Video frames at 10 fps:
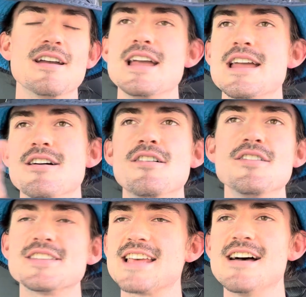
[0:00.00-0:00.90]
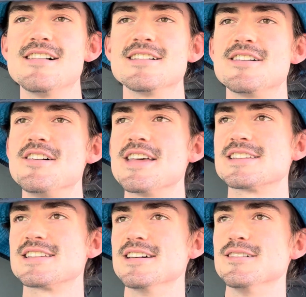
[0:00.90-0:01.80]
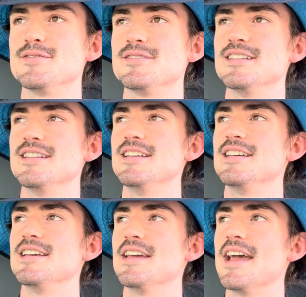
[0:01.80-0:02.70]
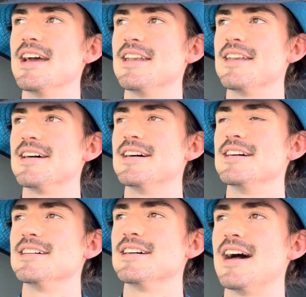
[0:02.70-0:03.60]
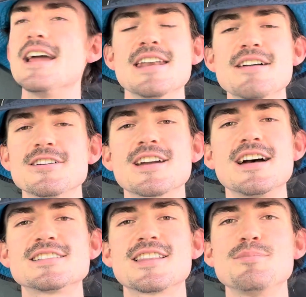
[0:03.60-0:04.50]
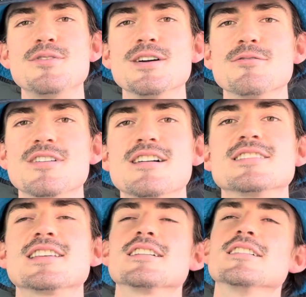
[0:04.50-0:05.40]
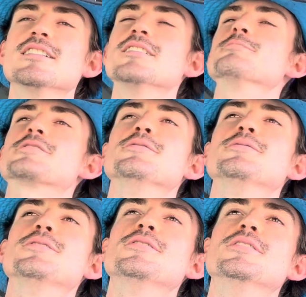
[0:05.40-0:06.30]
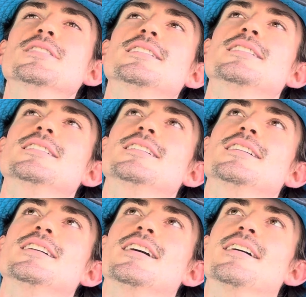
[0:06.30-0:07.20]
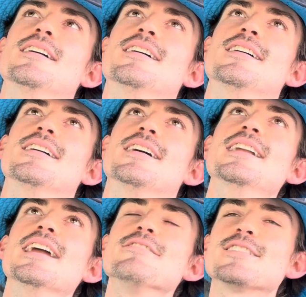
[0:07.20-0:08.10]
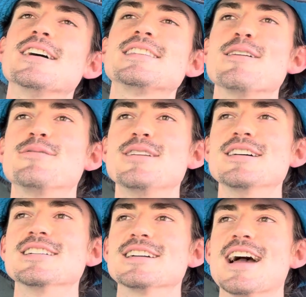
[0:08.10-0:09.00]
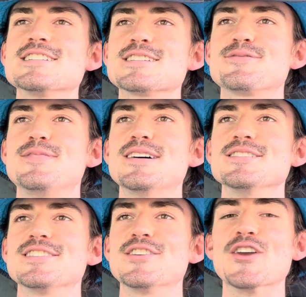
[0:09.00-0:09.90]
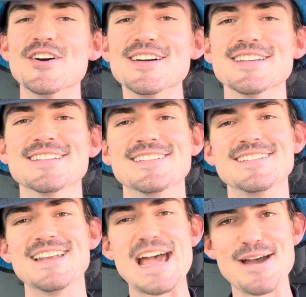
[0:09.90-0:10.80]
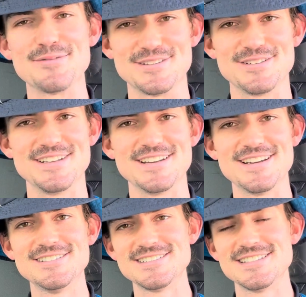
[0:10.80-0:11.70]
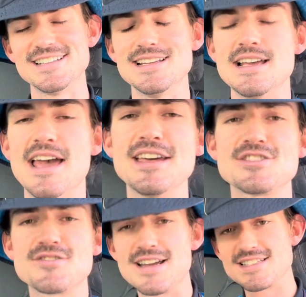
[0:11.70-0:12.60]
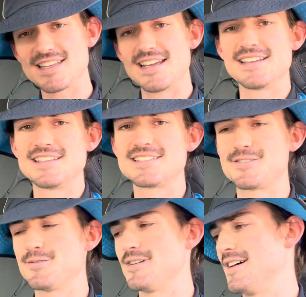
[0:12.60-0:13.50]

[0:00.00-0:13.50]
ate all the salad, all that stuff, and I never got to the point where I was like, oh, I'm so full. I never got that feeling. I just felt good after, you know? And that translated into